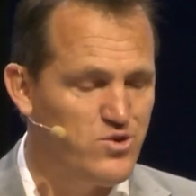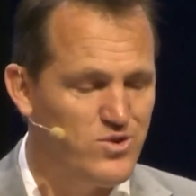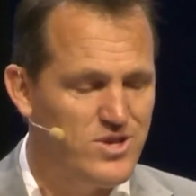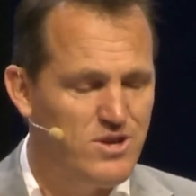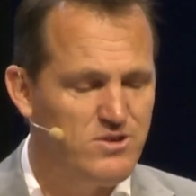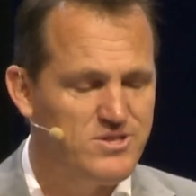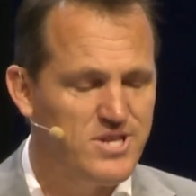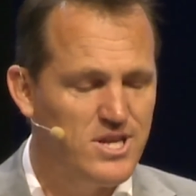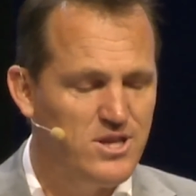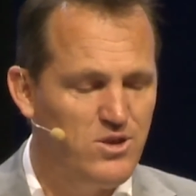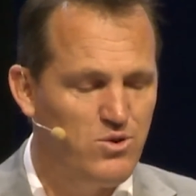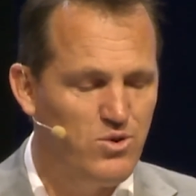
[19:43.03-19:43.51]
There
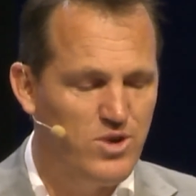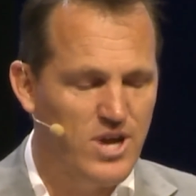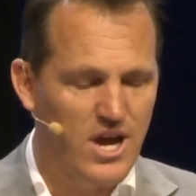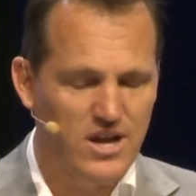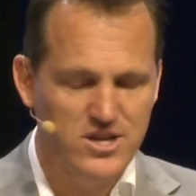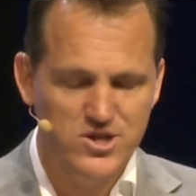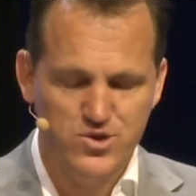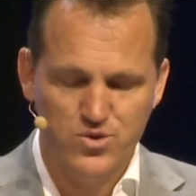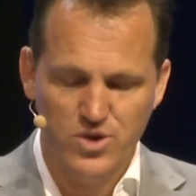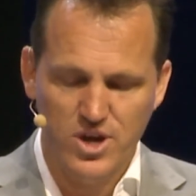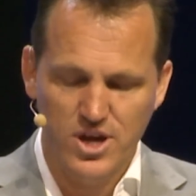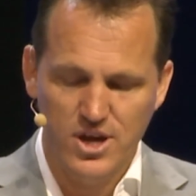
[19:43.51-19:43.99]
was a little
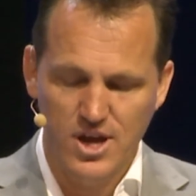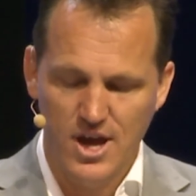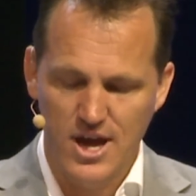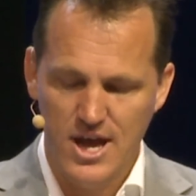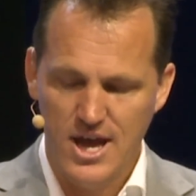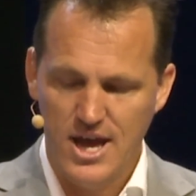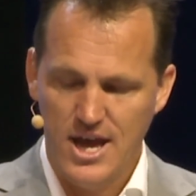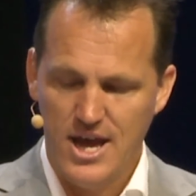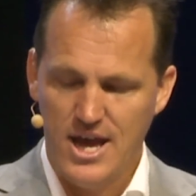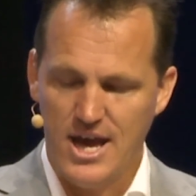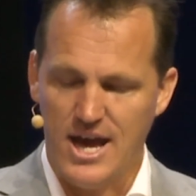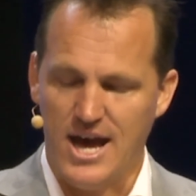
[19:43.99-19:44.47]
country
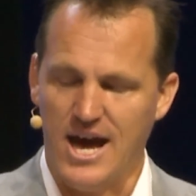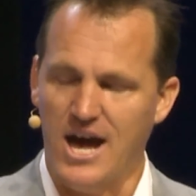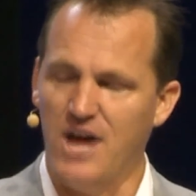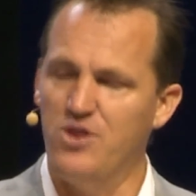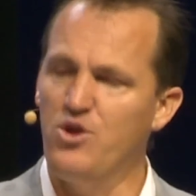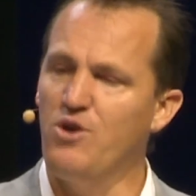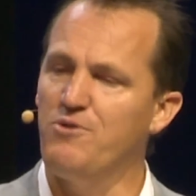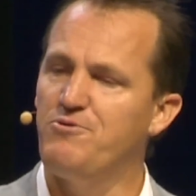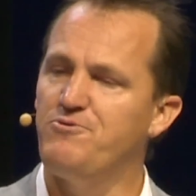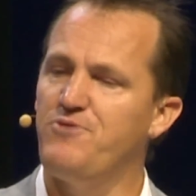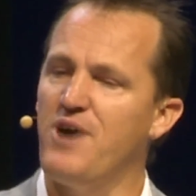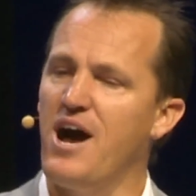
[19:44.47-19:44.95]

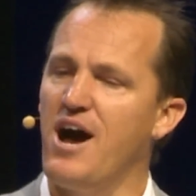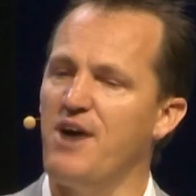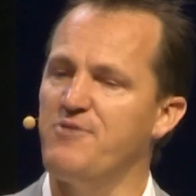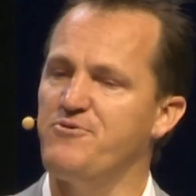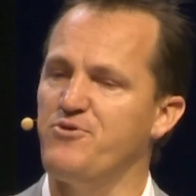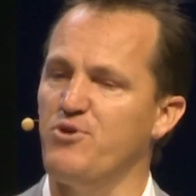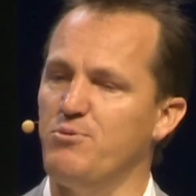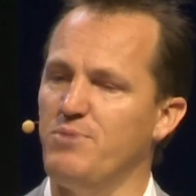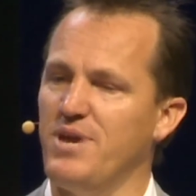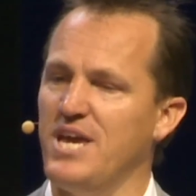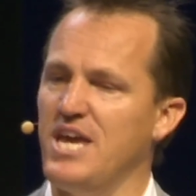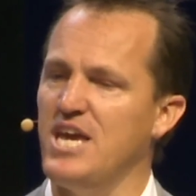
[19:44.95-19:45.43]
not far
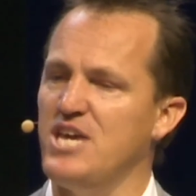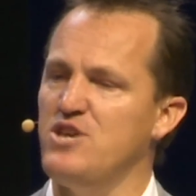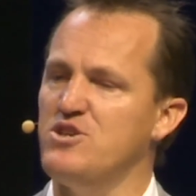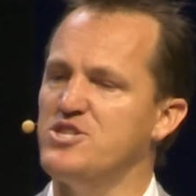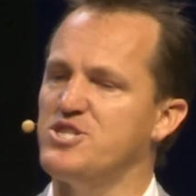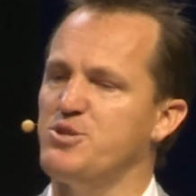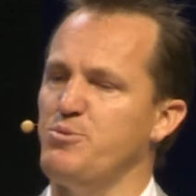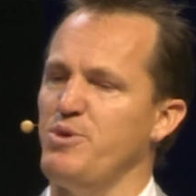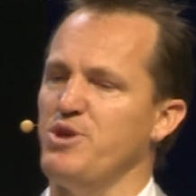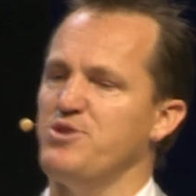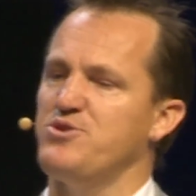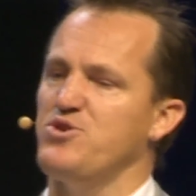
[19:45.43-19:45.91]
from here, used
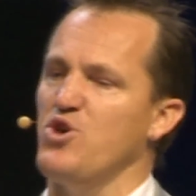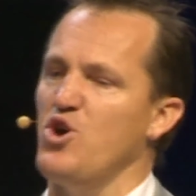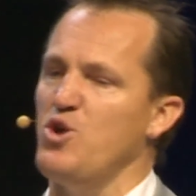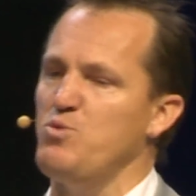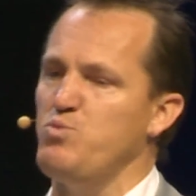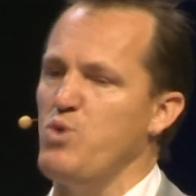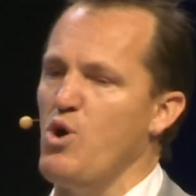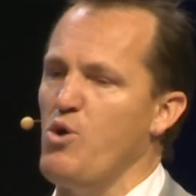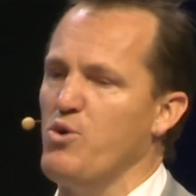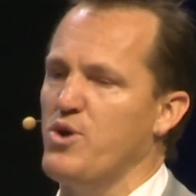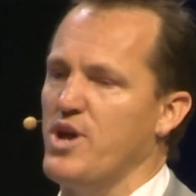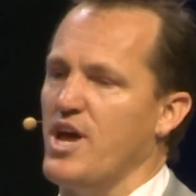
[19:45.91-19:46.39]
to be a third
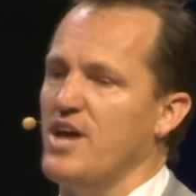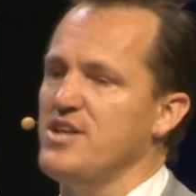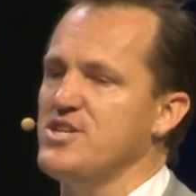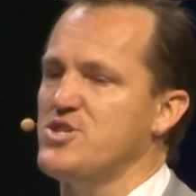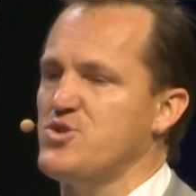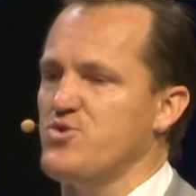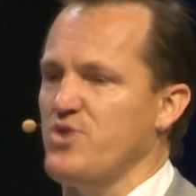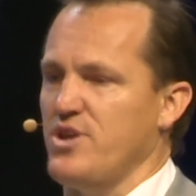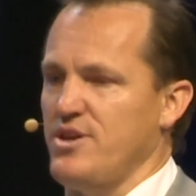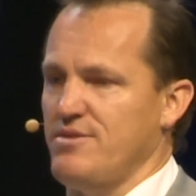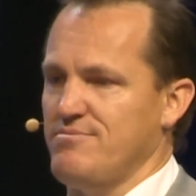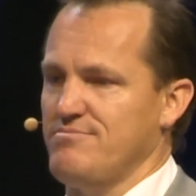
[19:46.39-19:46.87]
world
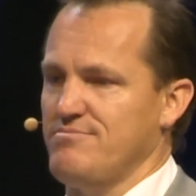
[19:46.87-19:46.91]
country.